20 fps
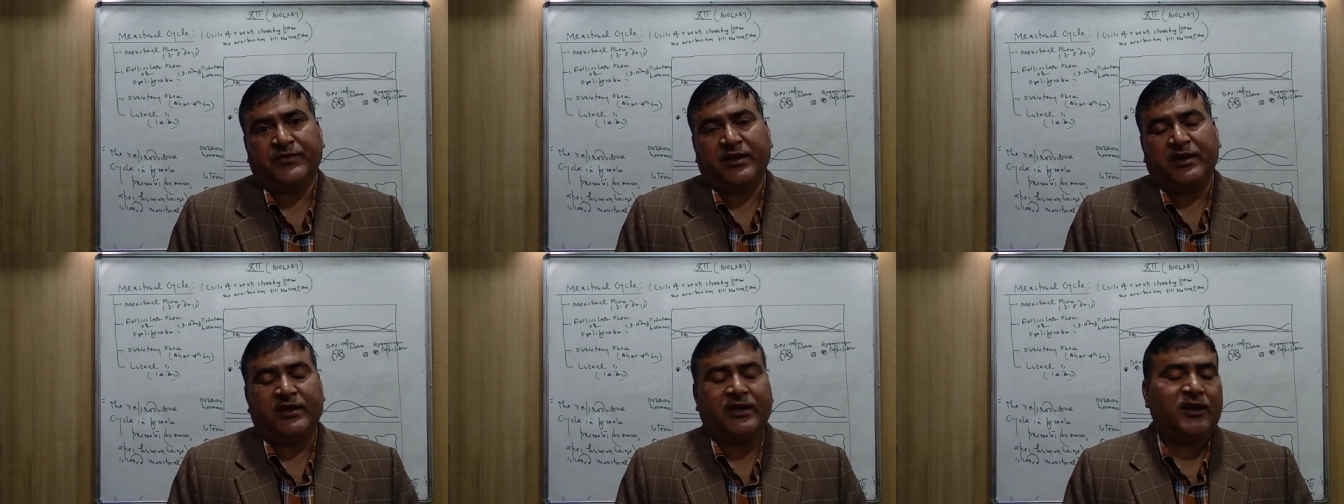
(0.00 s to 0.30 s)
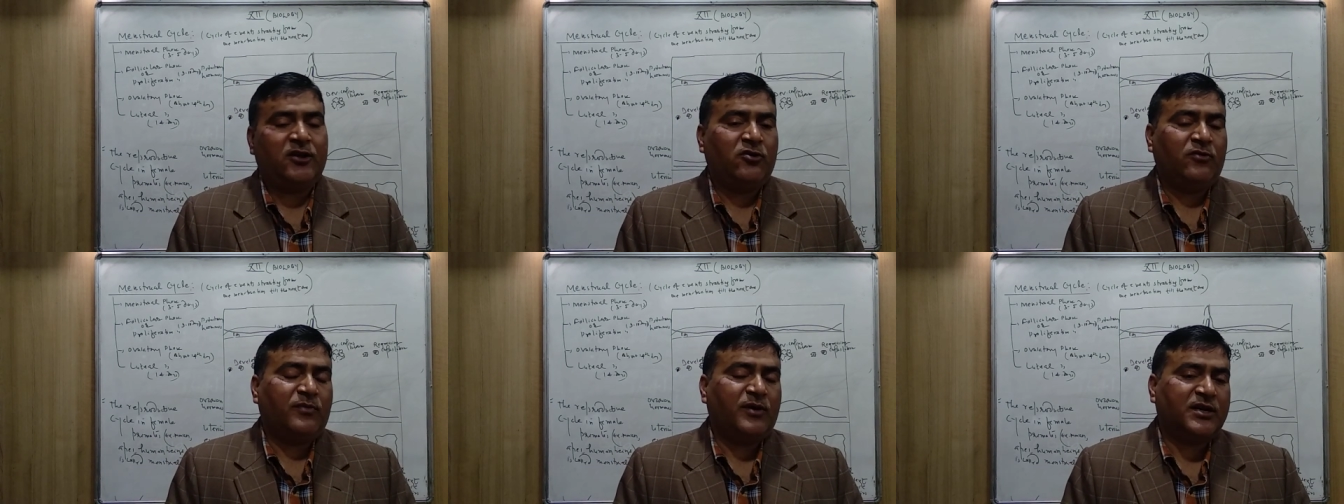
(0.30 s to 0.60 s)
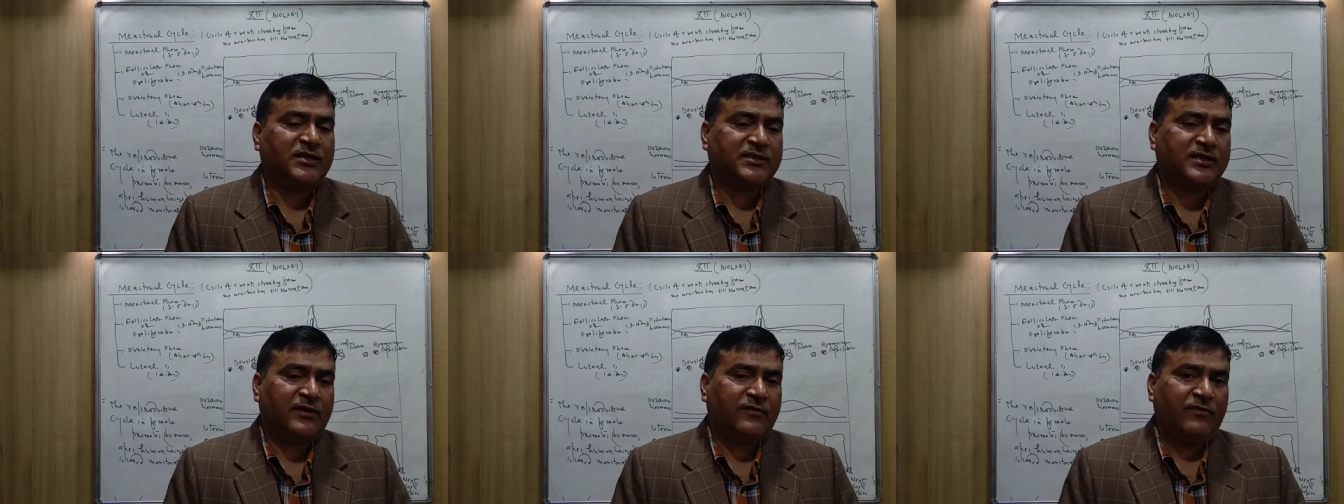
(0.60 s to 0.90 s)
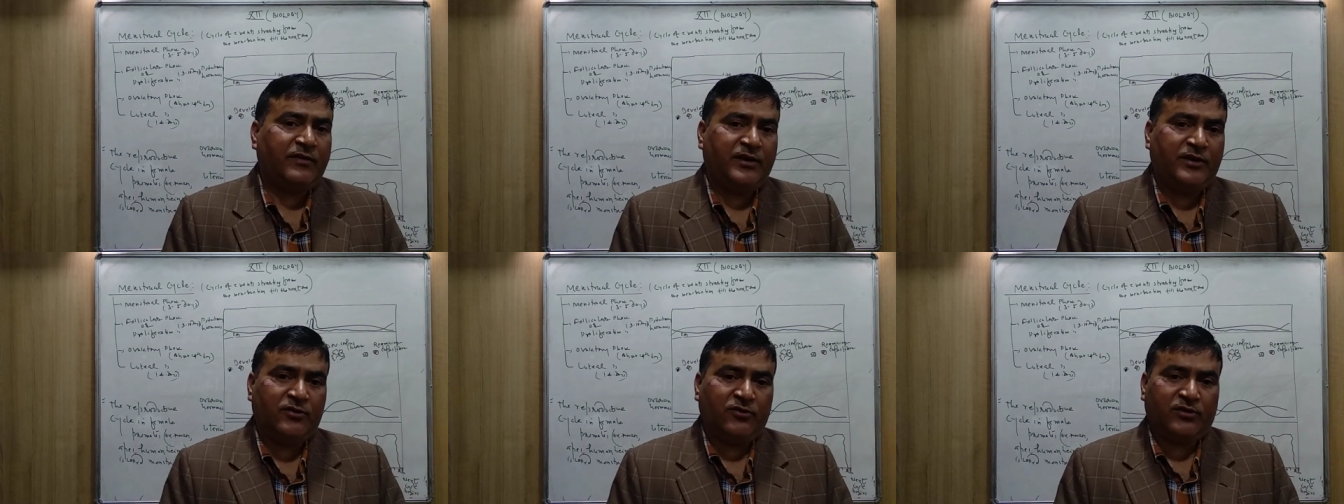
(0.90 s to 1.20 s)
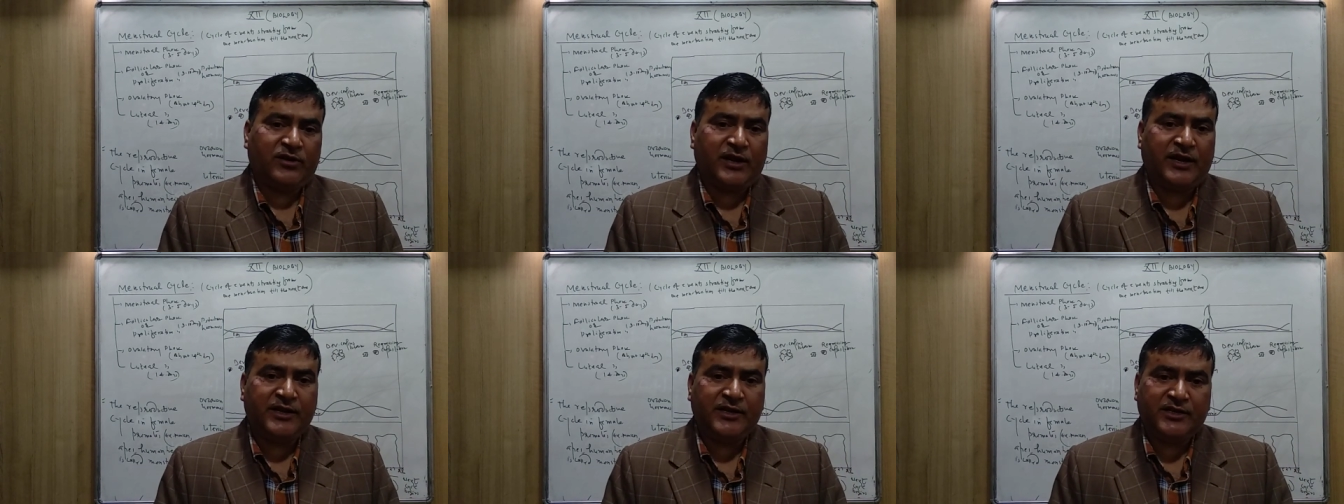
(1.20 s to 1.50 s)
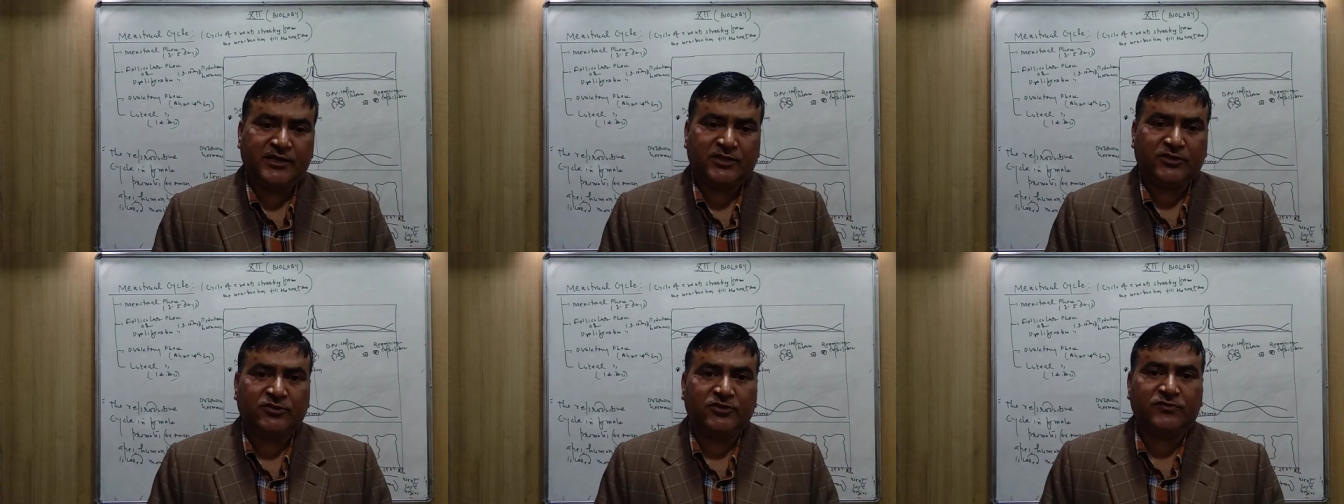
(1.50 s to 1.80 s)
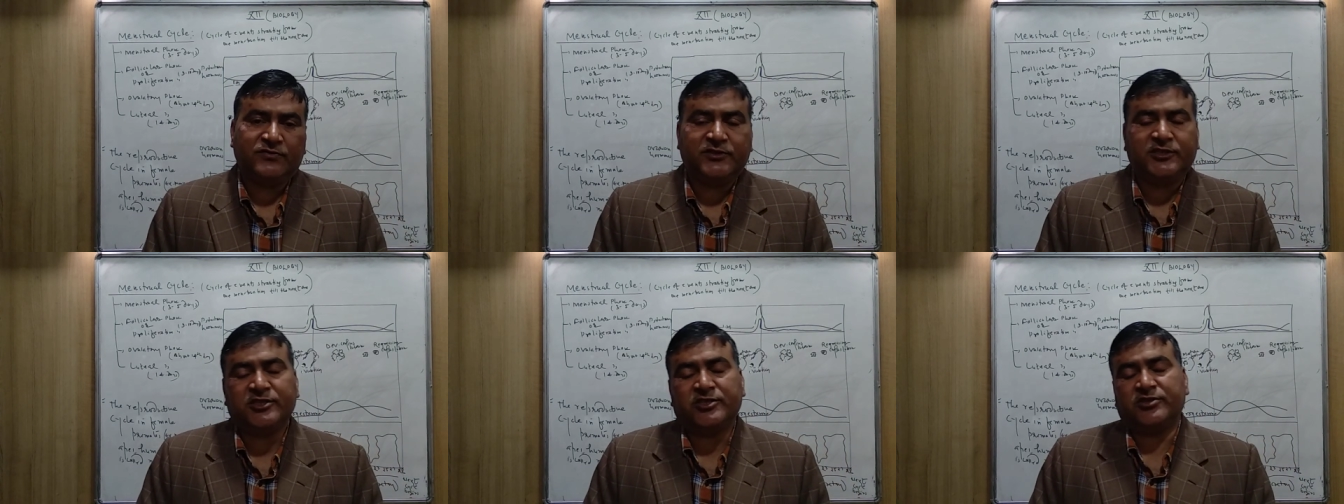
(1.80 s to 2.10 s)
yellow mass of endocrine
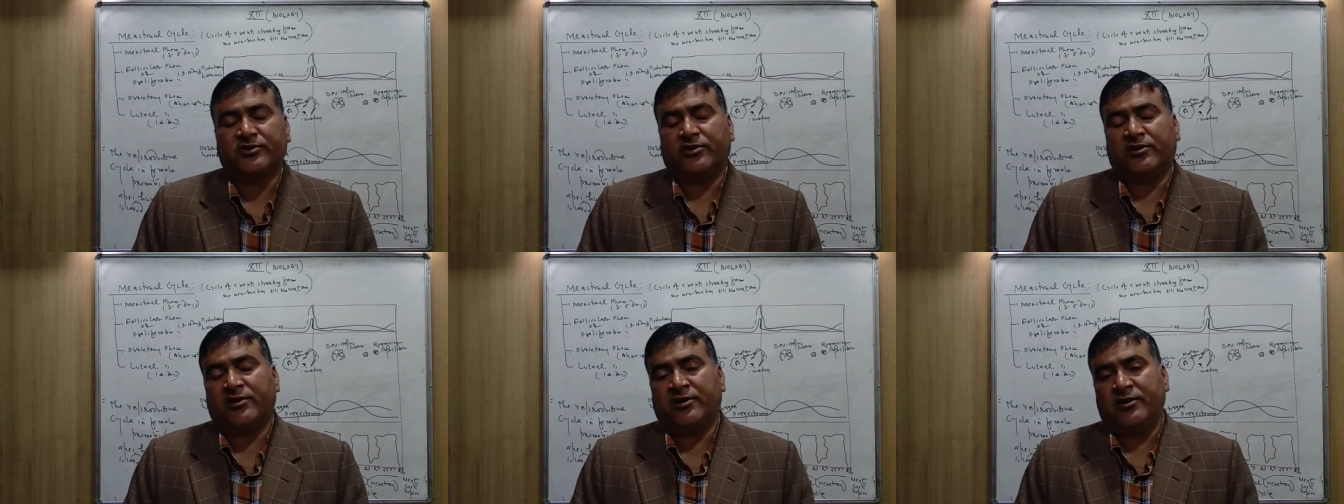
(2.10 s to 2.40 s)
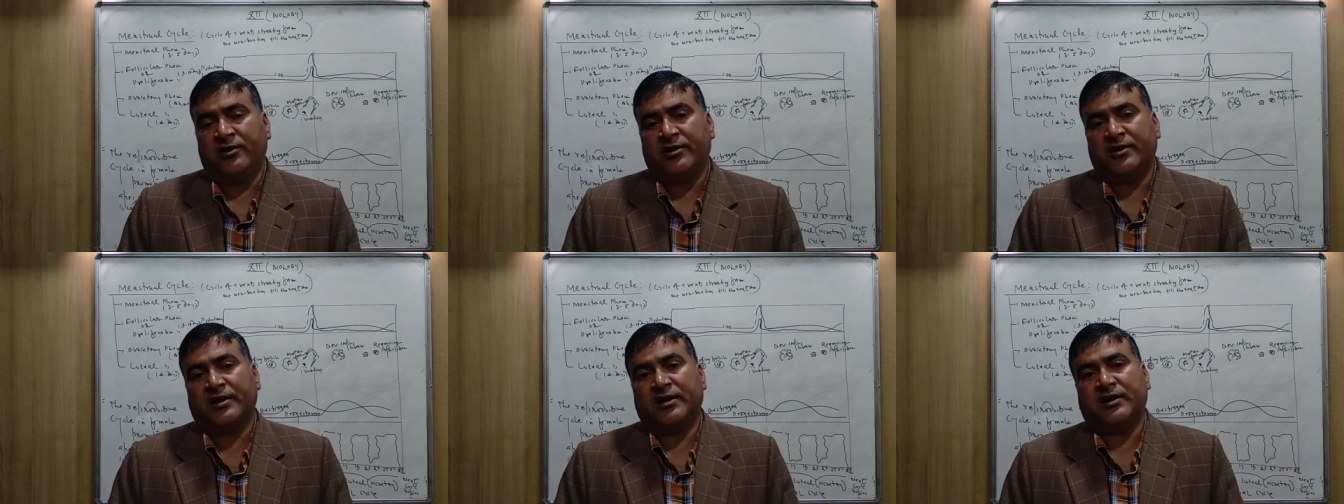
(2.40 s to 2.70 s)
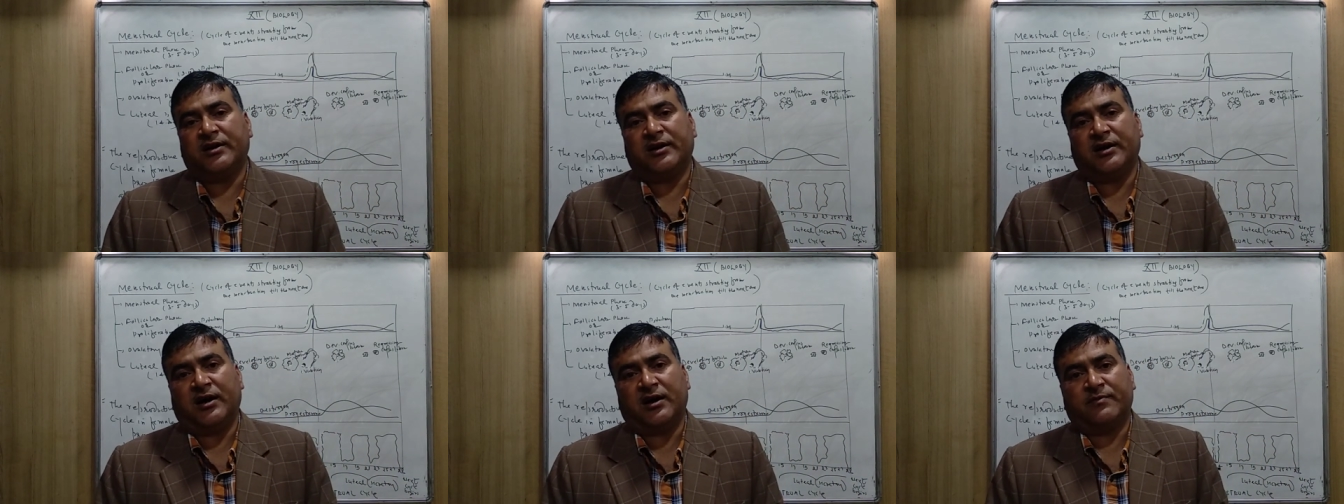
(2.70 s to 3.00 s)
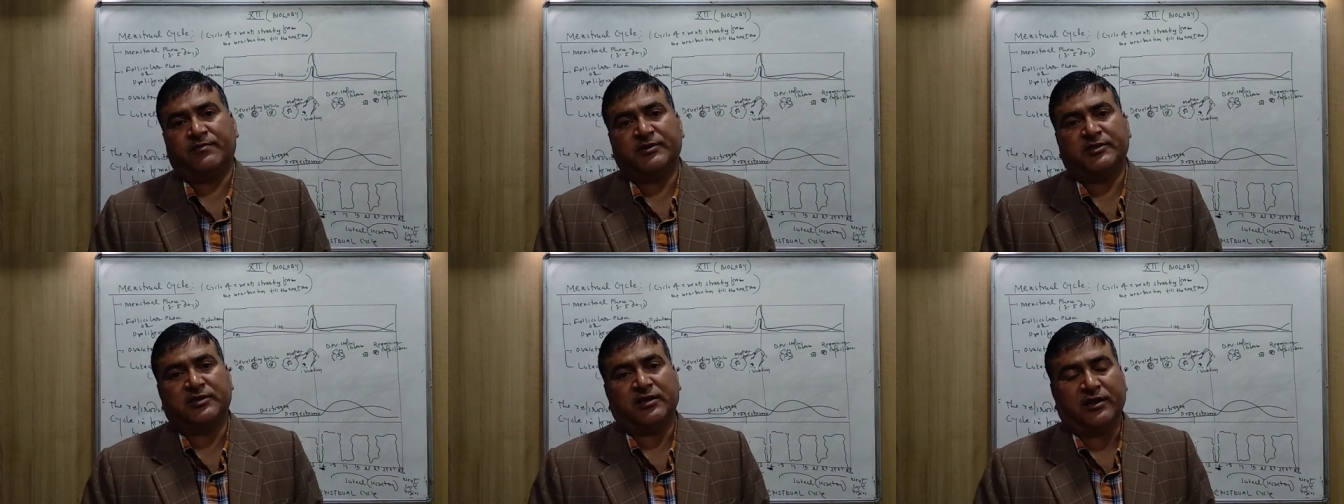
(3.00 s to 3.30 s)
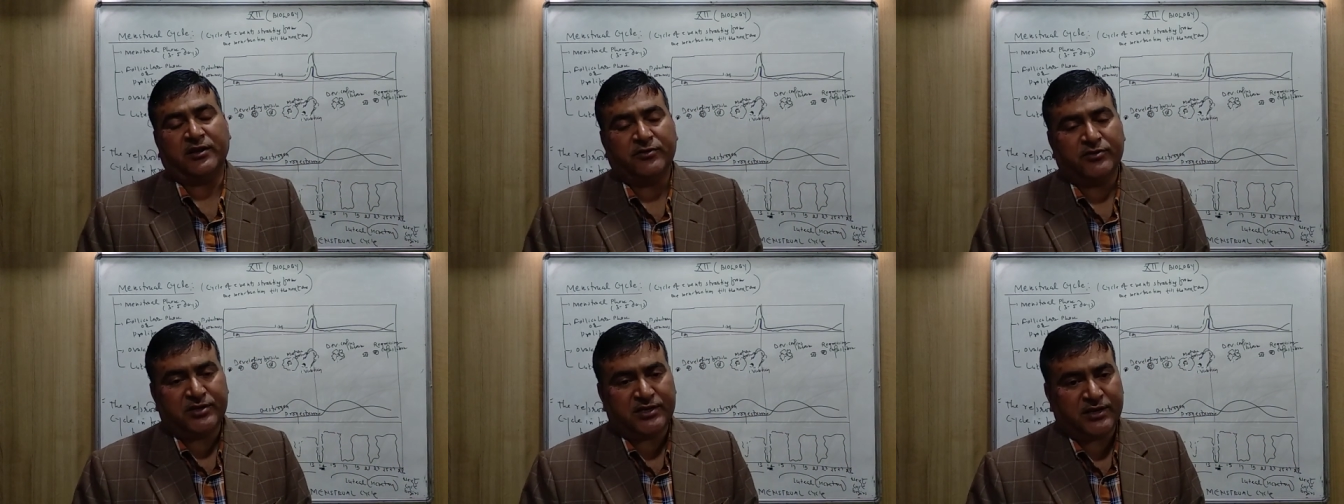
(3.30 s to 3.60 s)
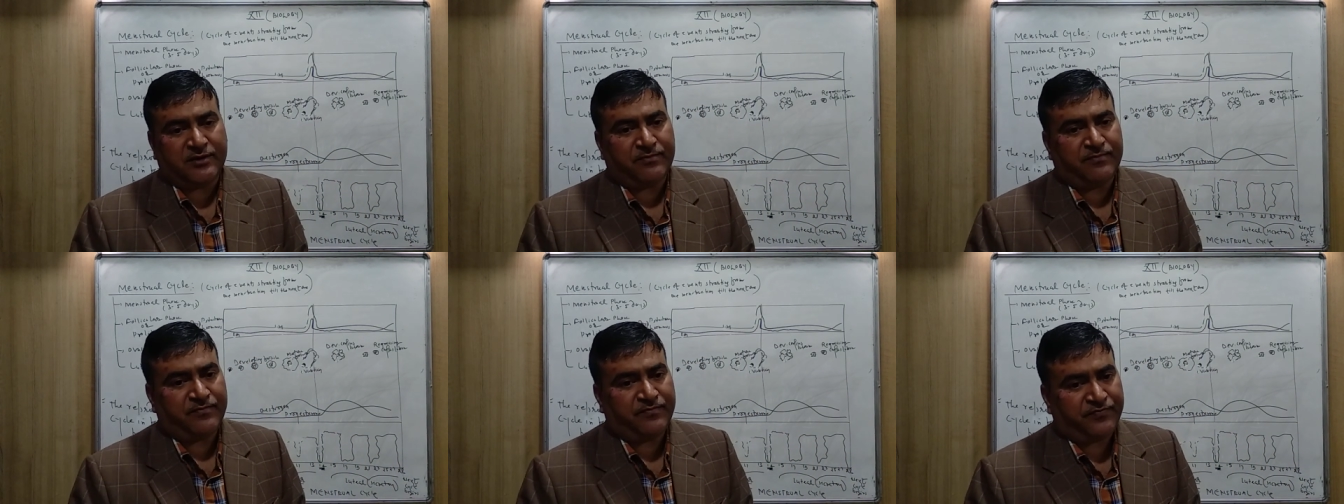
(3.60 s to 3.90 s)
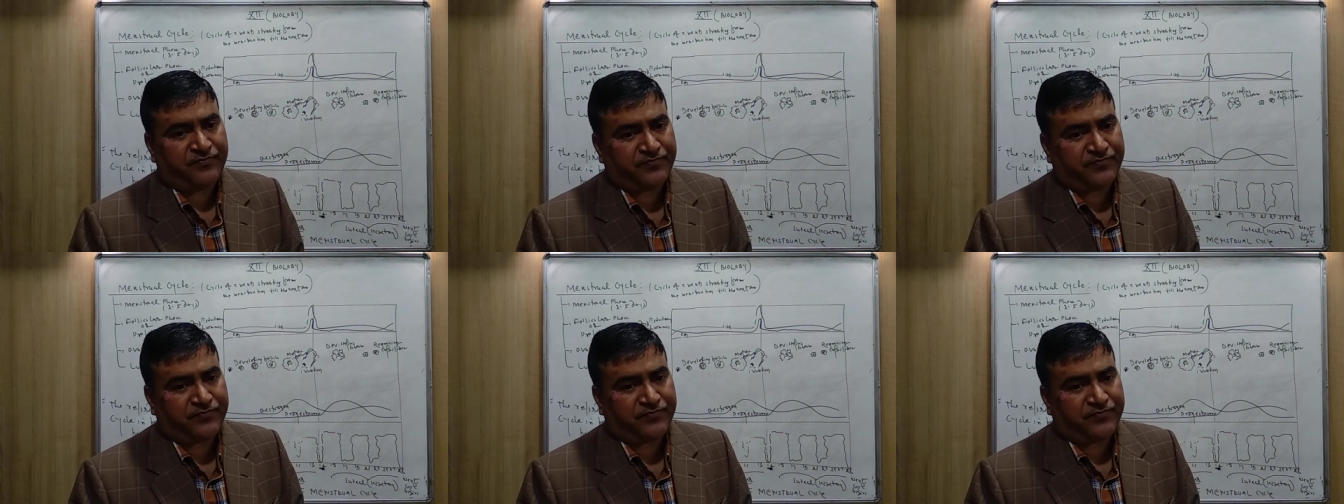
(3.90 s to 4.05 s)
tissues, which is called corpus luteum.